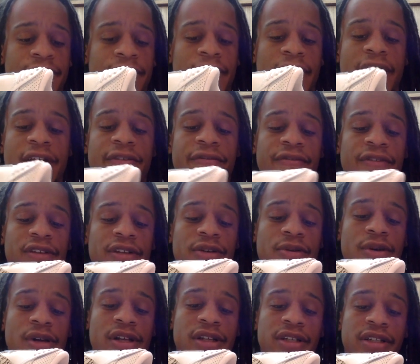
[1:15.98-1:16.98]
I feel a
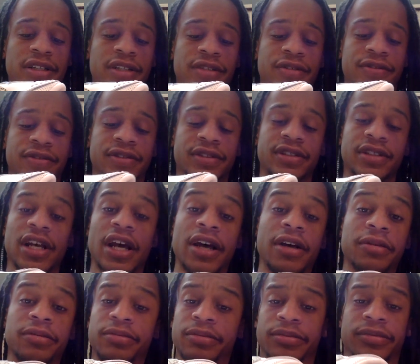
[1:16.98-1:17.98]
quality difference. I
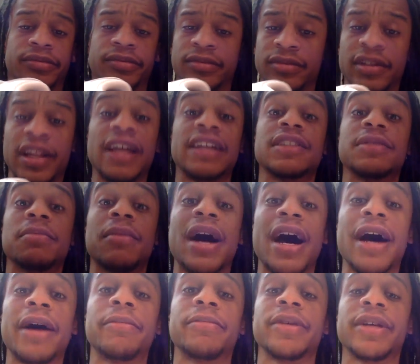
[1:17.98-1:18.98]
don't. That's
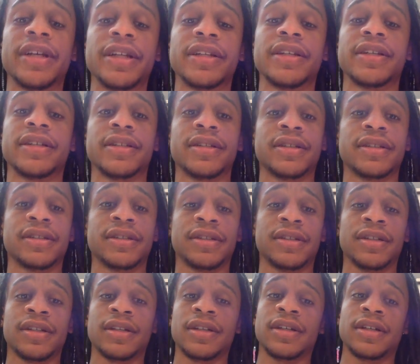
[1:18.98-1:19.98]
my opinion.
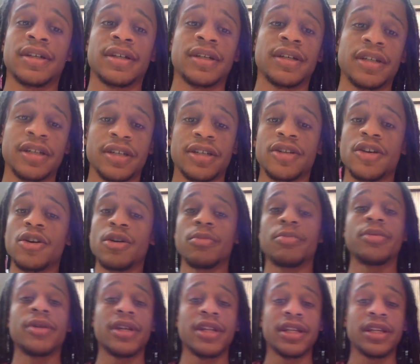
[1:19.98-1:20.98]
Your
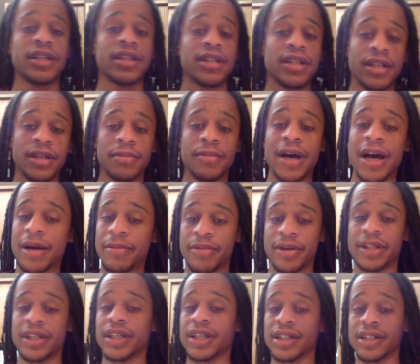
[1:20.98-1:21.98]
opinion and my
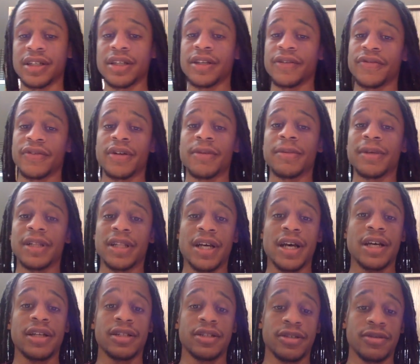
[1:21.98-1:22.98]
opinion can differ. I'm
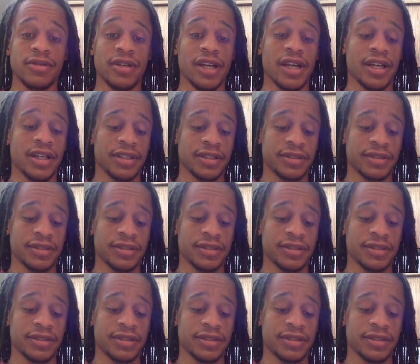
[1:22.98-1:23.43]
allowed to do that.